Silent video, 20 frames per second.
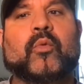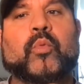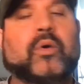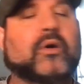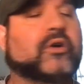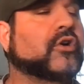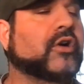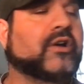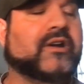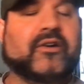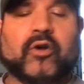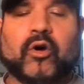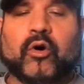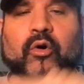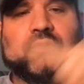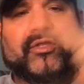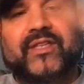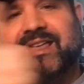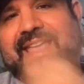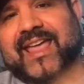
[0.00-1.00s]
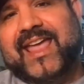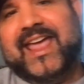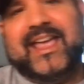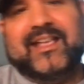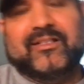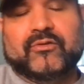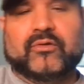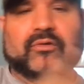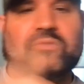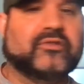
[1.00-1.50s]
couldn't hold a
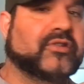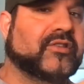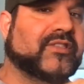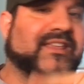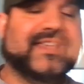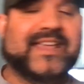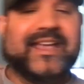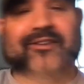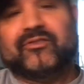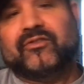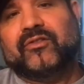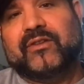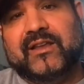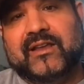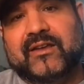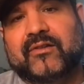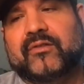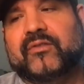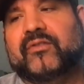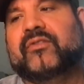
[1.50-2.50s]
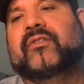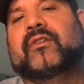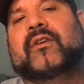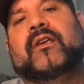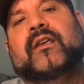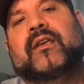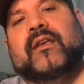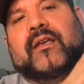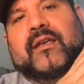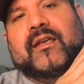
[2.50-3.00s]
candle to the yesteryears
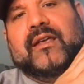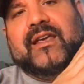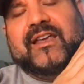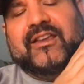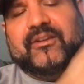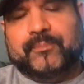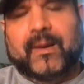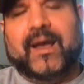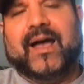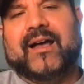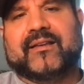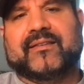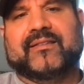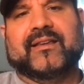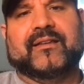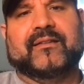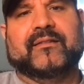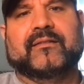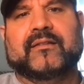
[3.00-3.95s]
is boxing.